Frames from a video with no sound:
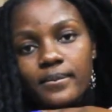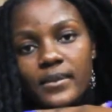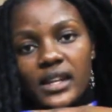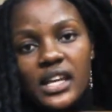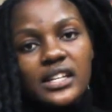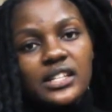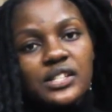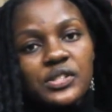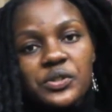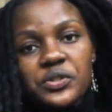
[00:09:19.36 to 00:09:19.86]

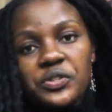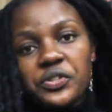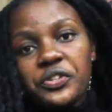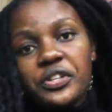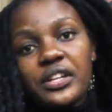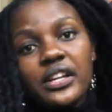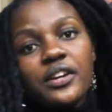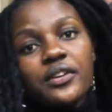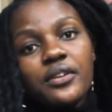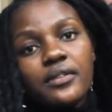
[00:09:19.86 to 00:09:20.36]
it's not only
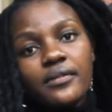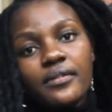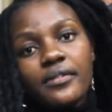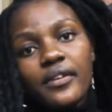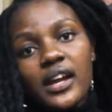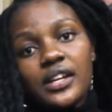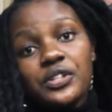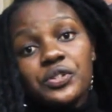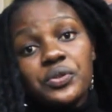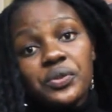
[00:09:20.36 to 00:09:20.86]

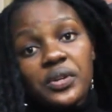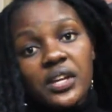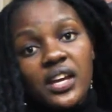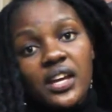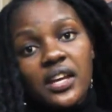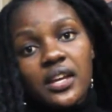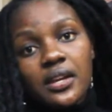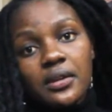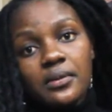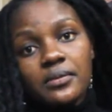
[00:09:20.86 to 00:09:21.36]
confined to
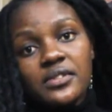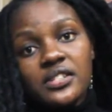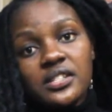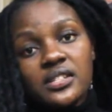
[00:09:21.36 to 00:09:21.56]
Kenyans.